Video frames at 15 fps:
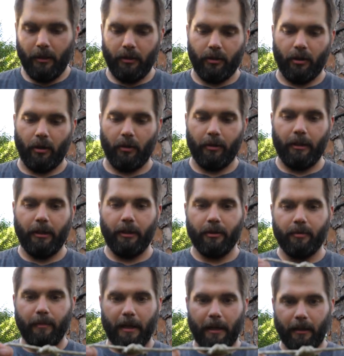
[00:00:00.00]
So
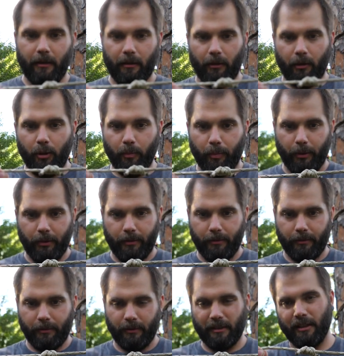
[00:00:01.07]
here's my loop.
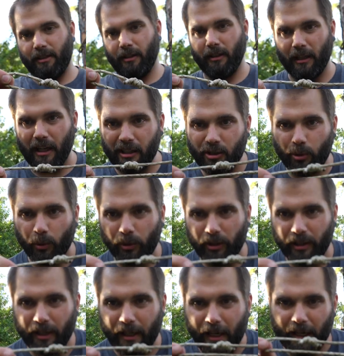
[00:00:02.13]
It's actually a lot shorter
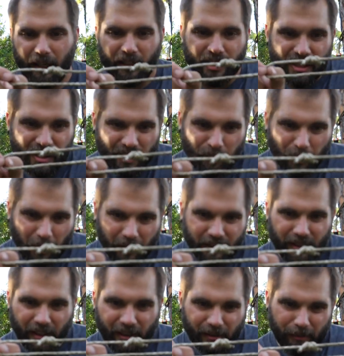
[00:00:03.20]
than eight inches. I'd probably
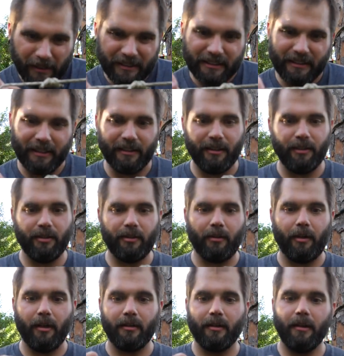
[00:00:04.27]
say that's like six inches
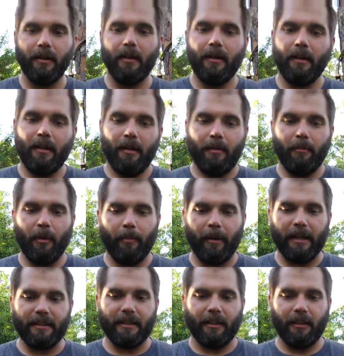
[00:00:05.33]
across. But
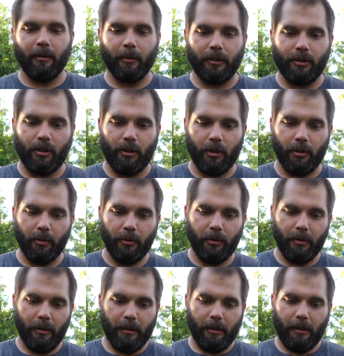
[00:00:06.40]
basically what you do
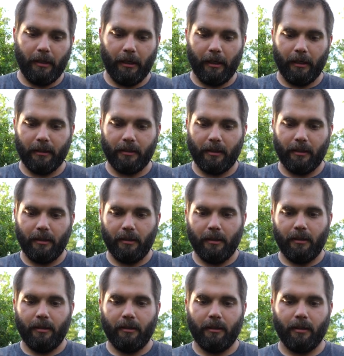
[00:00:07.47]
is
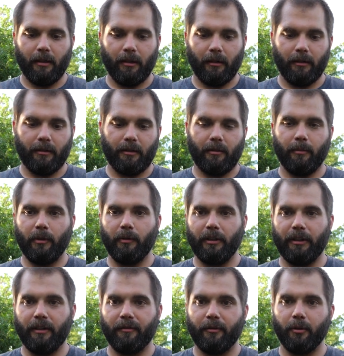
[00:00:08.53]
to, this can be
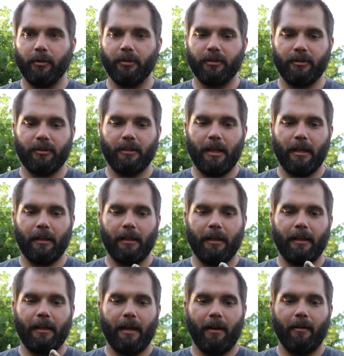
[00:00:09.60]
really difficult because it's not
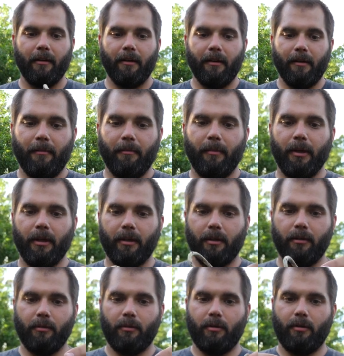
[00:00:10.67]
laying down, but
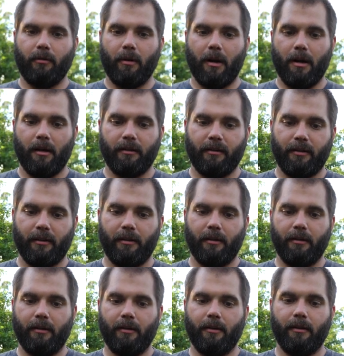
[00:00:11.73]
you cross
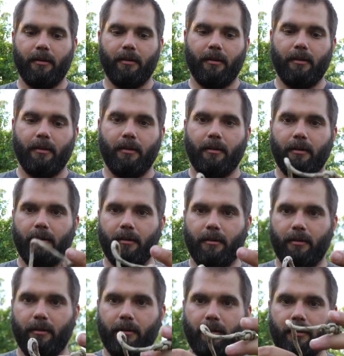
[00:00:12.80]

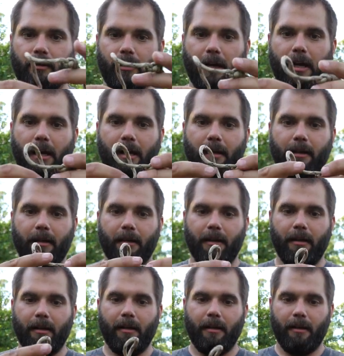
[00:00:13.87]
the line
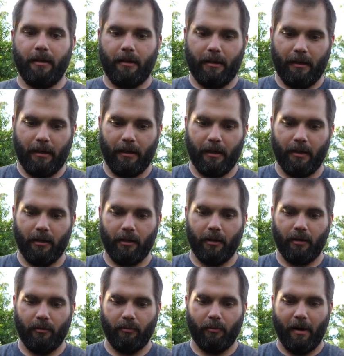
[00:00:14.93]
and then you're
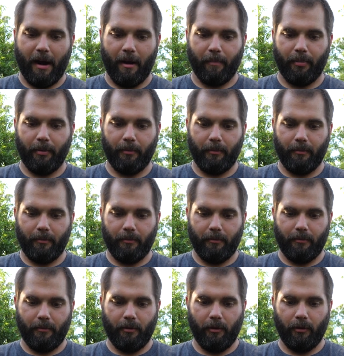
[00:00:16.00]
gonna wrap
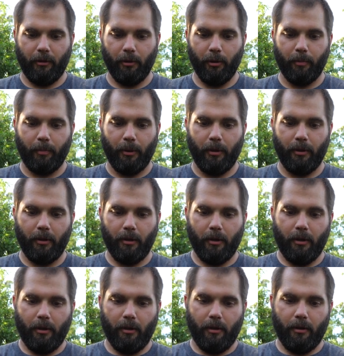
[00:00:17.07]
the loop
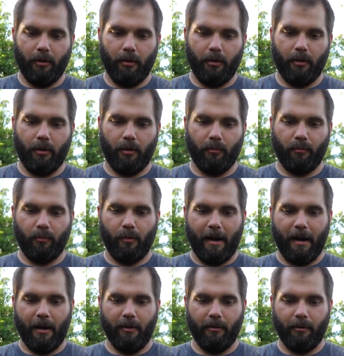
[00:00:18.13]

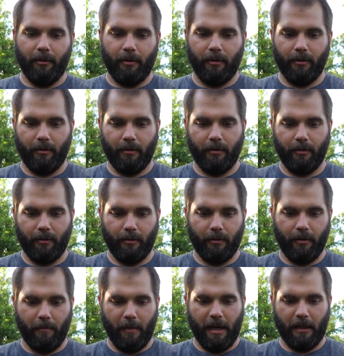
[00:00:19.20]
around
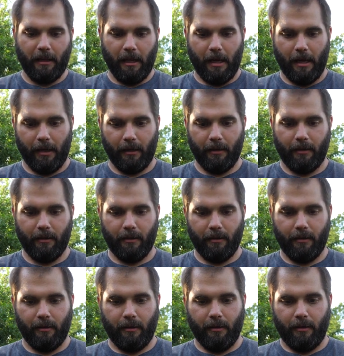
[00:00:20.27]
the main line
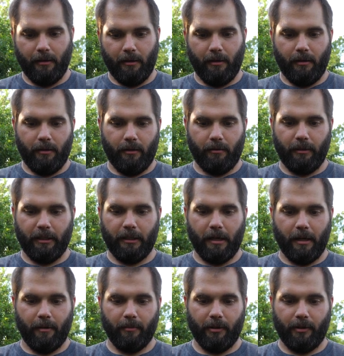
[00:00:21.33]
three
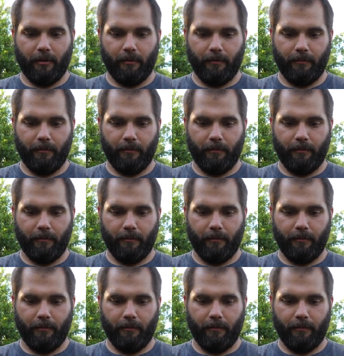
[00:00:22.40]
times.